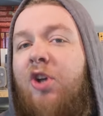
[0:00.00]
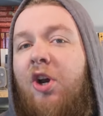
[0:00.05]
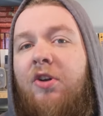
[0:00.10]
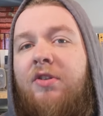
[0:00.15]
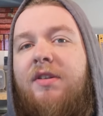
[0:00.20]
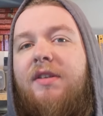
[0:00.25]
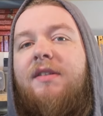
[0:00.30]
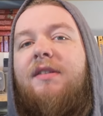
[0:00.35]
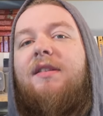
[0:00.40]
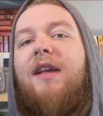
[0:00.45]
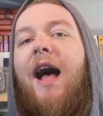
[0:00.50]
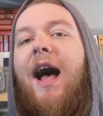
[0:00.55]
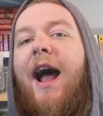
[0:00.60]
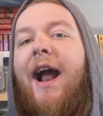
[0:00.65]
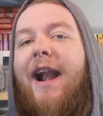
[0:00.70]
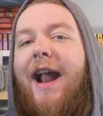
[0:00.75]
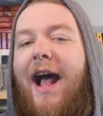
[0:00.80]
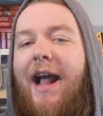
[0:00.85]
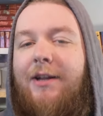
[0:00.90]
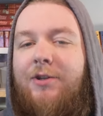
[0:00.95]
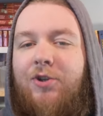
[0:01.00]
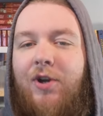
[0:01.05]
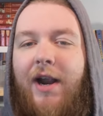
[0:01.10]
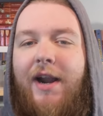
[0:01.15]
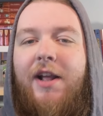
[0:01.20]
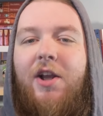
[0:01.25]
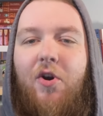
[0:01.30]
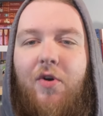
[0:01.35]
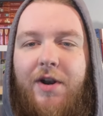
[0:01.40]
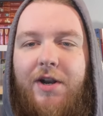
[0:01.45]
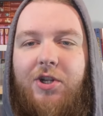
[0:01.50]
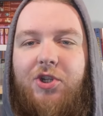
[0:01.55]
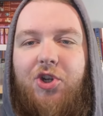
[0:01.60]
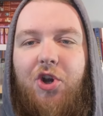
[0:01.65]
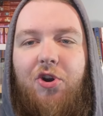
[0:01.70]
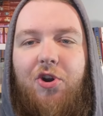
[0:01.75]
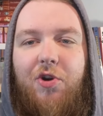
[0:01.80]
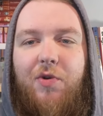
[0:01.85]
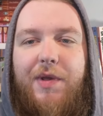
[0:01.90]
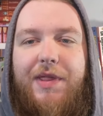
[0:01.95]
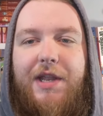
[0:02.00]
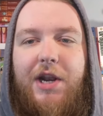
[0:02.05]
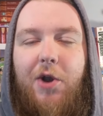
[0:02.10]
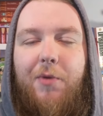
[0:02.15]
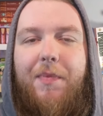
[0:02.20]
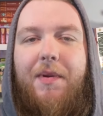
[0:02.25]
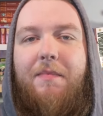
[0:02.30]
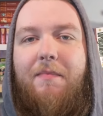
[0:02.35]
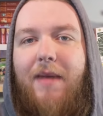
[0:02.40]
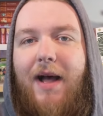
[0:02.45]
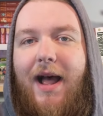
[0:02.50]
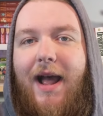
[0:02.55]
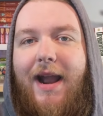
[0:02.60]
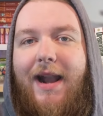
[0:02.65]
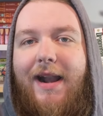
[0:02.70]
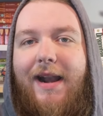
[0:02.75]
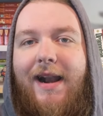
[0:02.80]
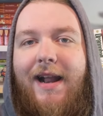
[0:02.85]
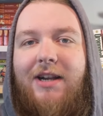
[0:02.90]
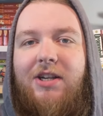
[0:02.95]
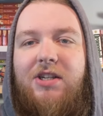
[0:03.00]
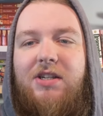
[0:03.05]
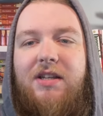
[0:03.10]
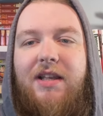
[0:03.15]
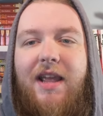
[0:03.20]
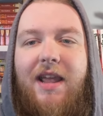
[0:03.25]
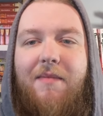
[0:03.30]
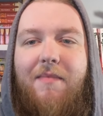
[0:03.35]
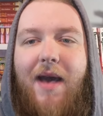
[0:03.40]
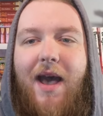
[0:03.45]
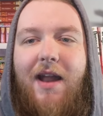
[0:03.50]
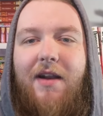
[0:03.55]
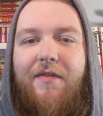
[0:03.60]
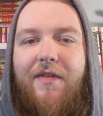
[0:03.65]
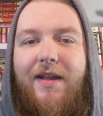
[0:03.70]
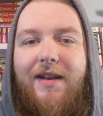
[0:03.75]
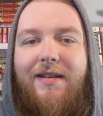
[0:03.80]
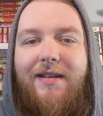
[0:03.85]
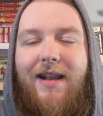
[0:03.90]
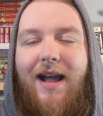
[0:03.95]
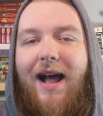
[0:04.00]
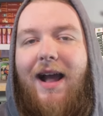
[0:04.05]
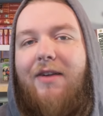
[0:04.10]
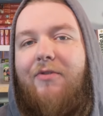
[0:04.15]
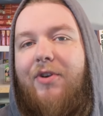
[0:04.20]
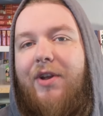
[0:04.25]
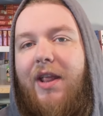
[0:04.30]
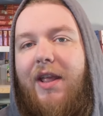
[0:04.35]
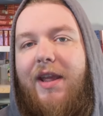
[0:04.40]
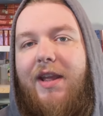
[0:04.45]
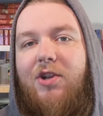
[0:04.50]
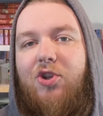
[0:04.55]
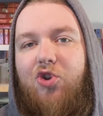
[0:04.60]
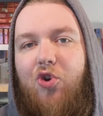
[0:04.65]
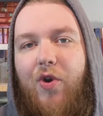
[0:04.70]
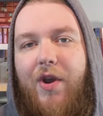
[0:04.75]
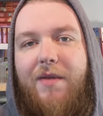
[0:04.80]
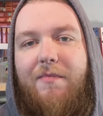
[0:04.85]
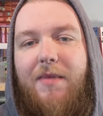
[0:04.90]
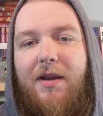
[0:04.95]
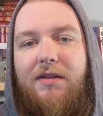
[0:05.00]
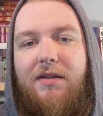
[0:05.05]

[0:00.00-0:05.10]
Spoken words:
jokes aside, I tried to go into Joker with an open mind, and I just came out of it not really enjoying